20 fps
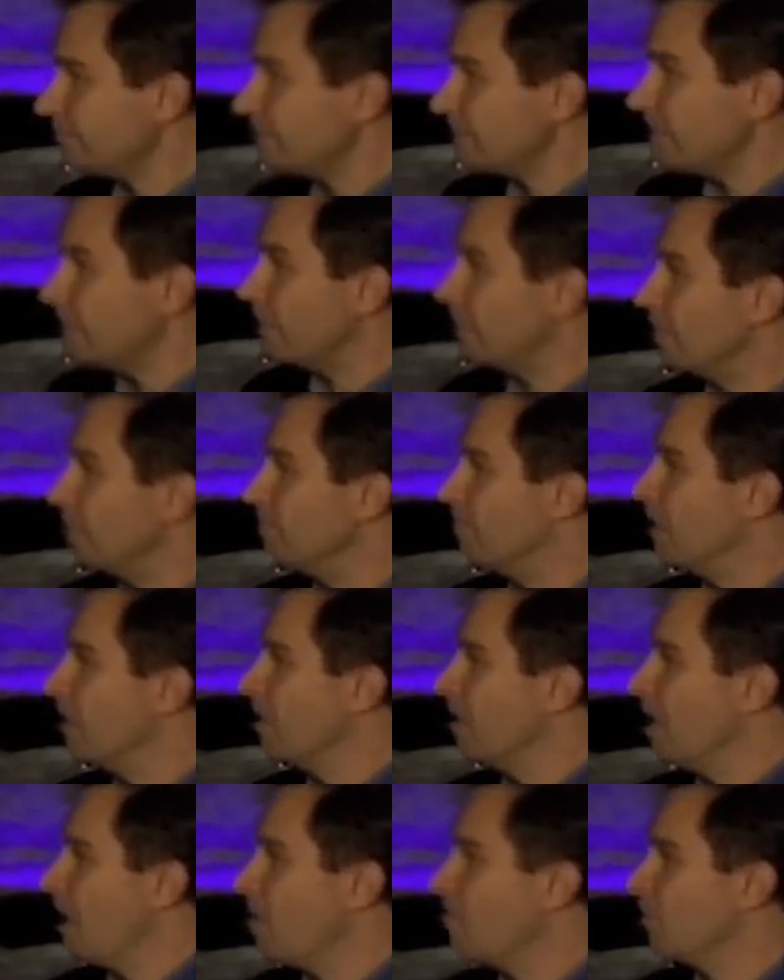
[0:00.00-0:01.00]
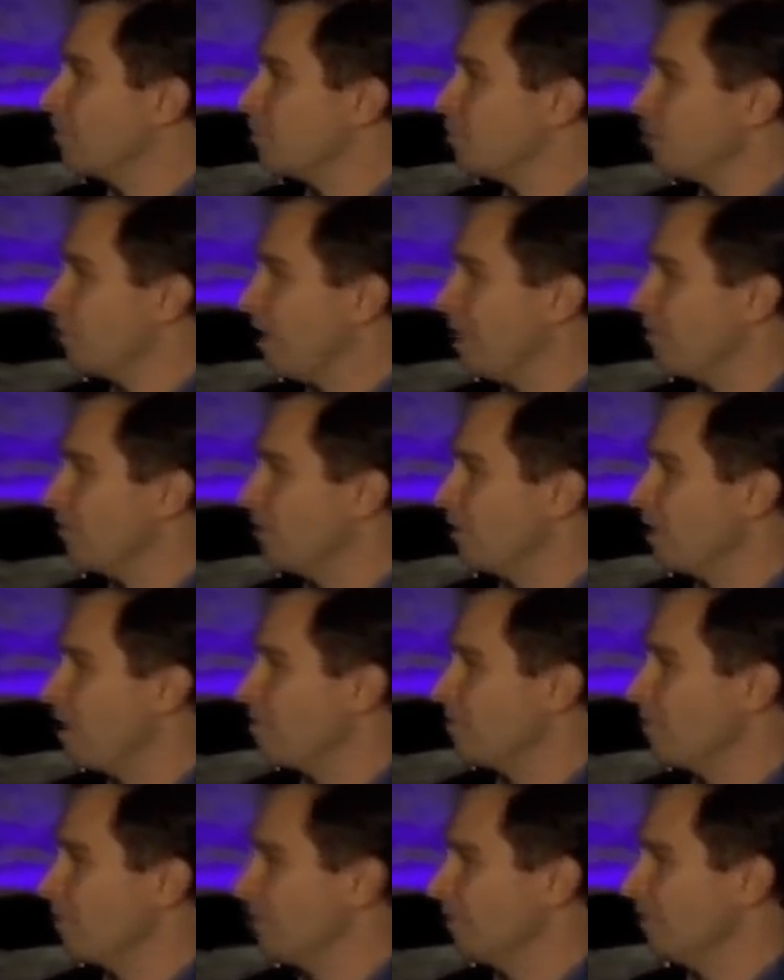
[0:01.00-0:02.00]
I'm not sure how long I'm
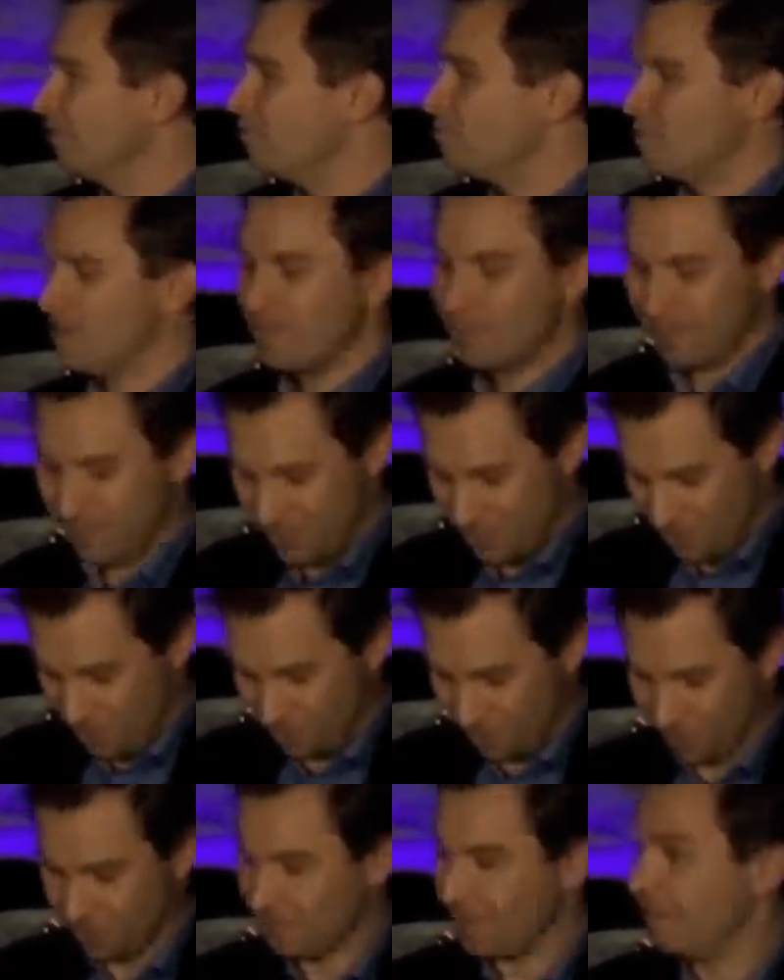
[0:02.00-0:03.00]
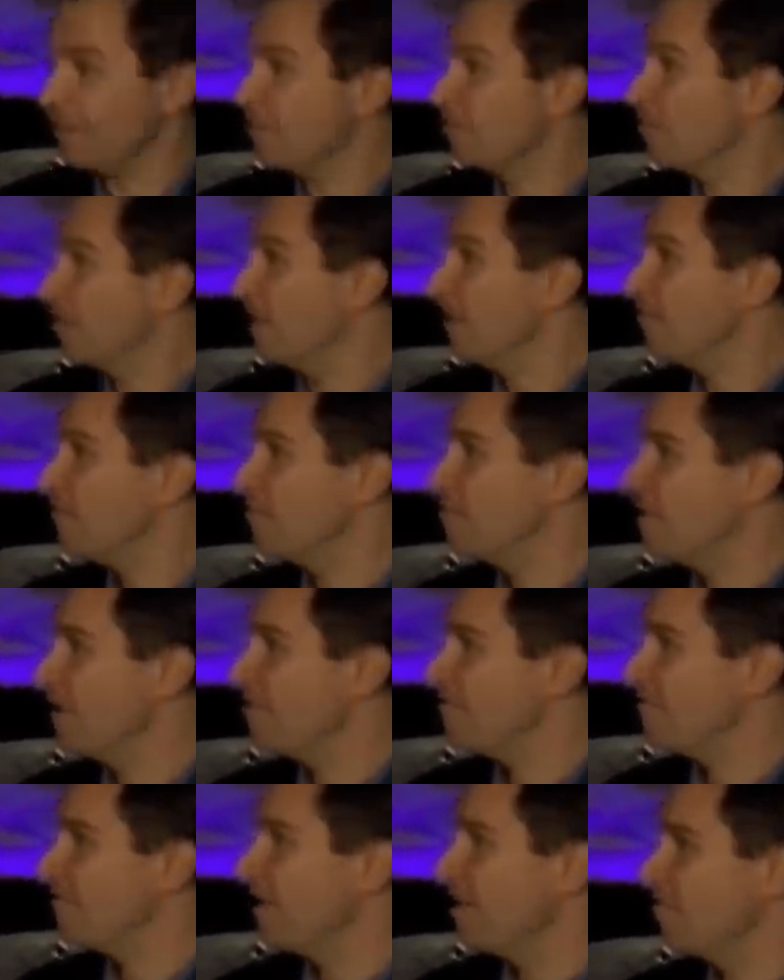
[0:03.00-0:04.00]
going to live, but things don't look that great from my
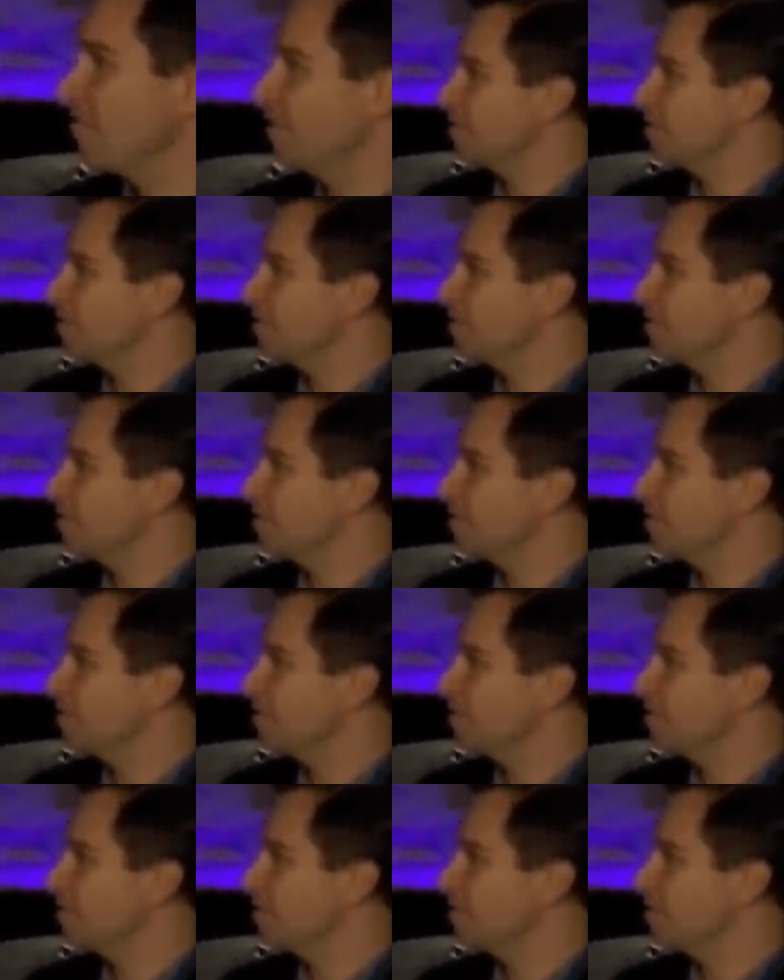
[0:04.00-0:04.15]
family